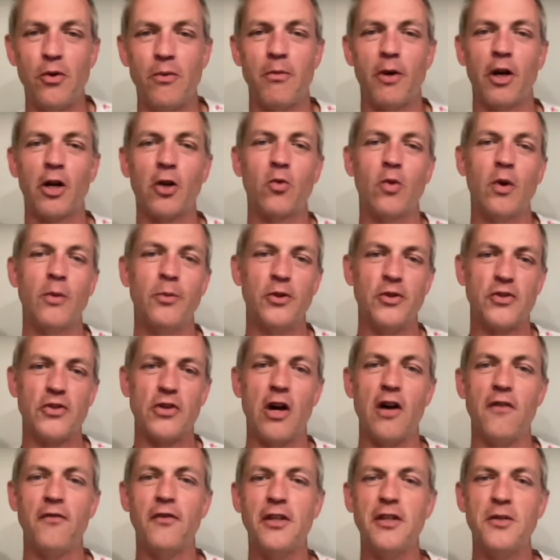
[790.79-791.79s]
in Mark Whipple's
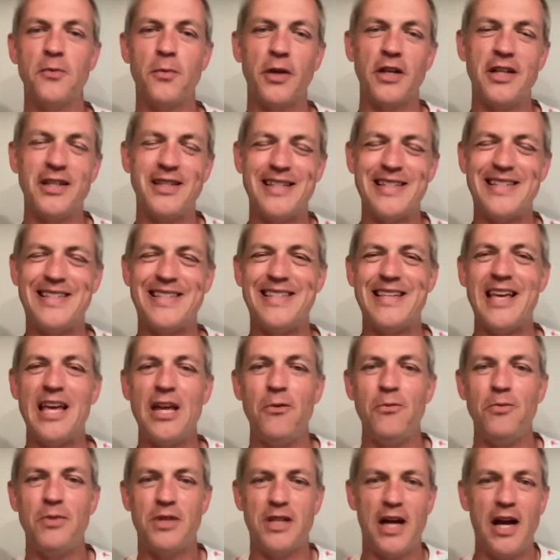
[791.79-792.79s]
offense, but at the
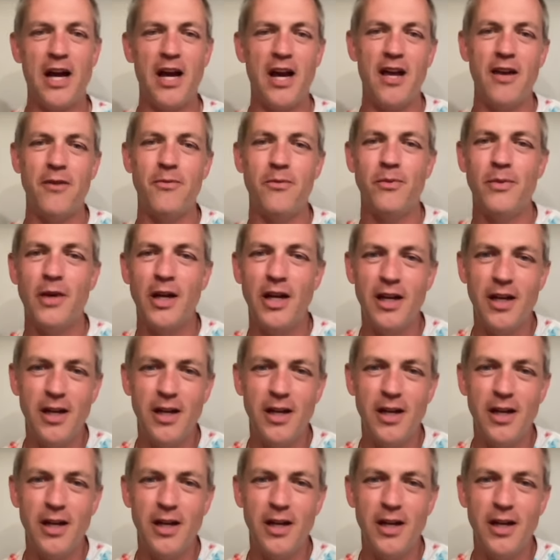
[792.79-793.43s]
same time,